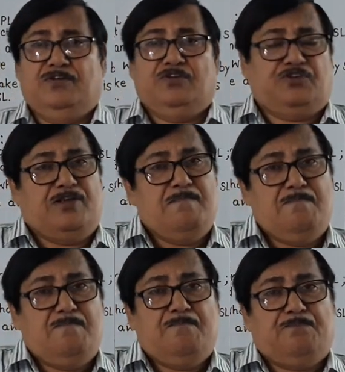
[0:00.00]

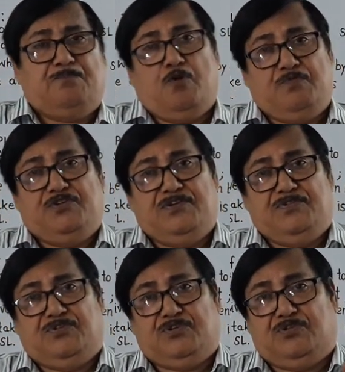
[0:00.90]
Some
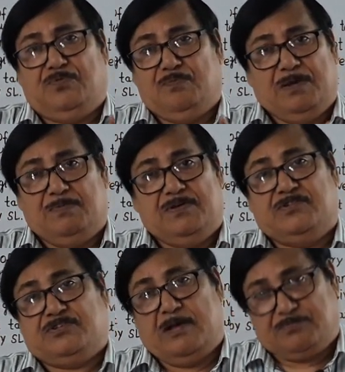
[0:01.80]
provisions may be
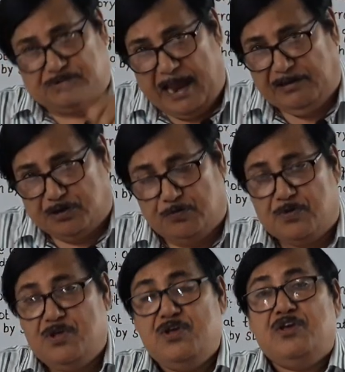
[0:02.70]

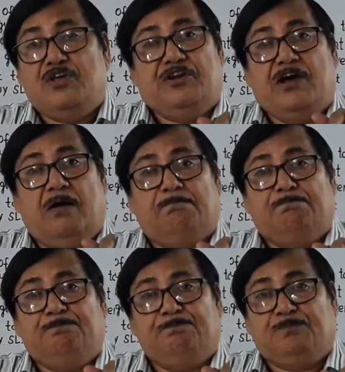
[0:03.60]
substantive in a
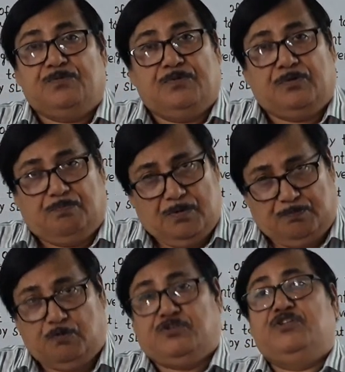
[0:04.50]

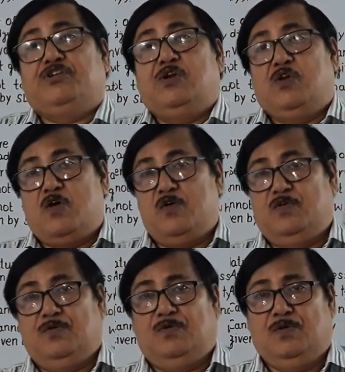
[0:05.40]
procedural law.
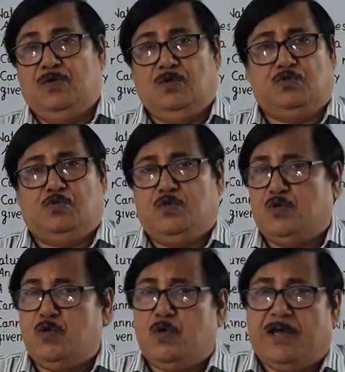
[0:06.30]
So
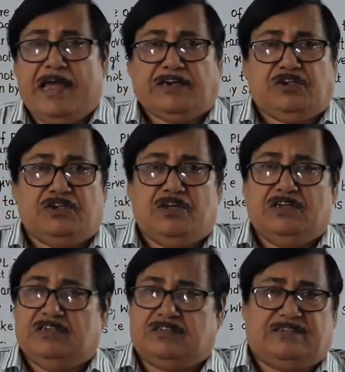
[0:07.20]
no act,
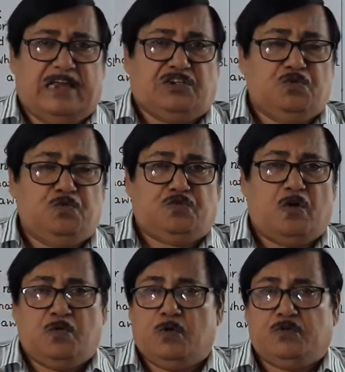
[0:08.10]
statute
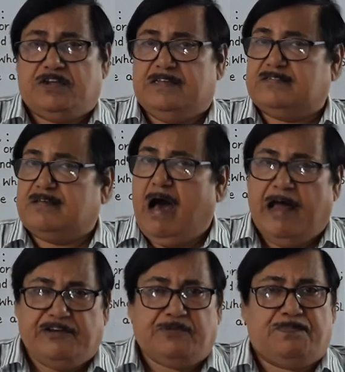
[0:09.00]
or code is
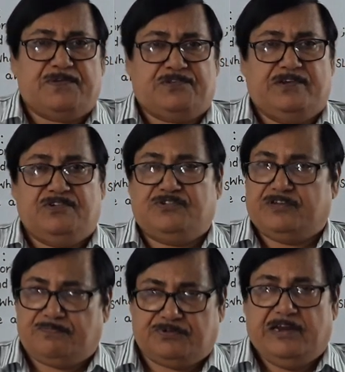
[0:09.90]
100%
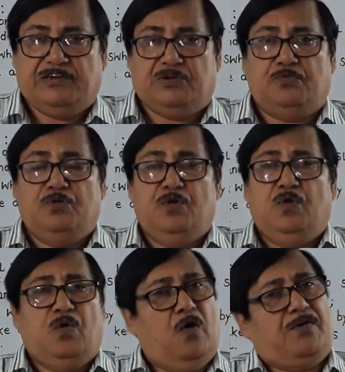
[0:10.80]
substantive
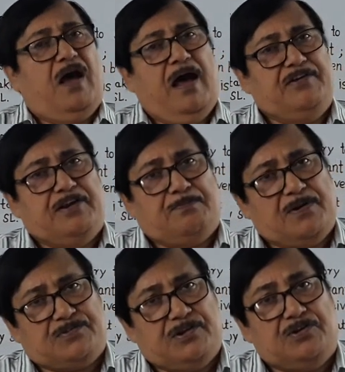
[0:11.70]
or 100%
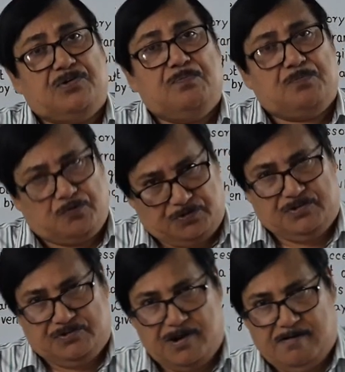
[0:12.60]

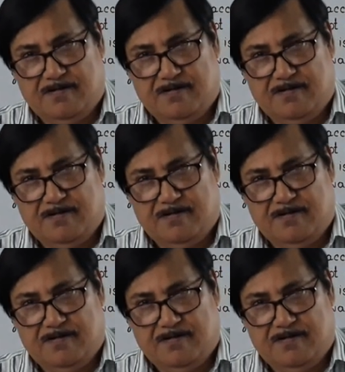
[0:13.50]
procedural.